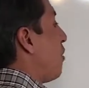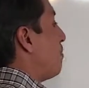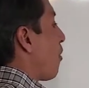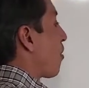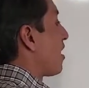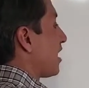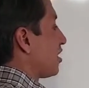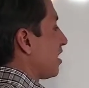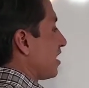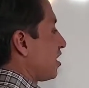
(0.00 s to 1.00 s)
bored I
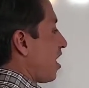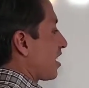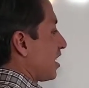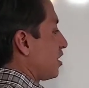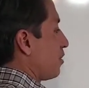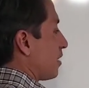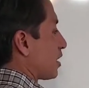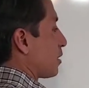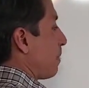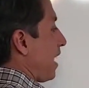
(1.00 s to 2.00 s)
started talking to a
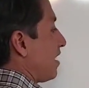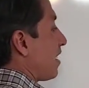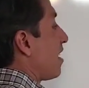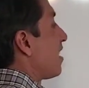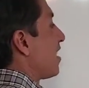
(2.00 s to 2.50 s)
spider.